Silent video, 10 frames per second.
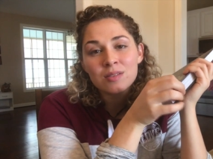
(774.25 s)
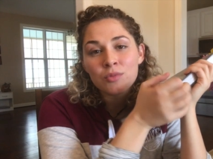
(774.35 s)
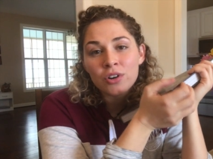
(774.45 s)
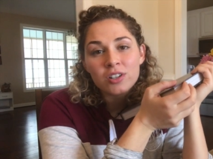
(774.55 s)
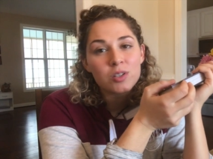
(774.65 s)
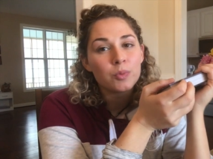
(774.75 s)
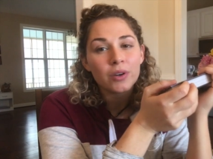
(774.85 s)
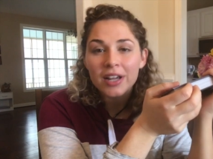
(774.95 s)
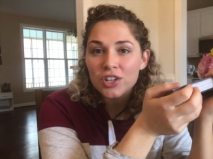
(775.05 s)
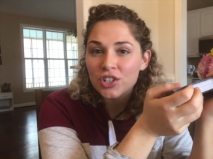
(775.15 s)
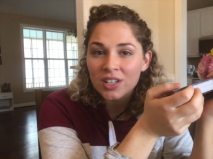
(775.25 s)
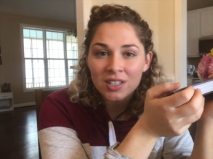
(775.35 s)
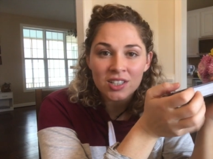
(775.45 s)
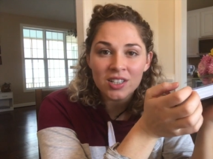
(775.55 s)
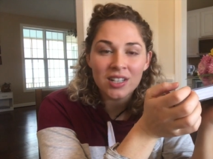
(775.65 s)
more inspiration
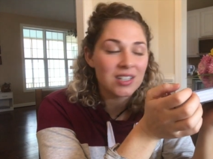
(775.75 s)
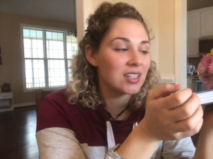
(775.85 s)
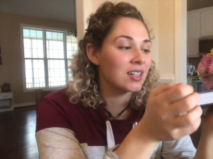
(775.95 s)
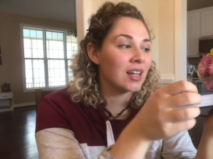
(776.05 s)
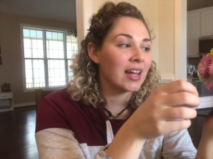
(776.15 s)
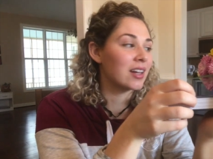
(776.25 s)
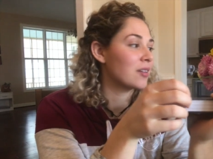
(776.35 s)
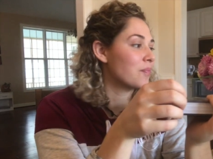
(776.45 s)
and you need to like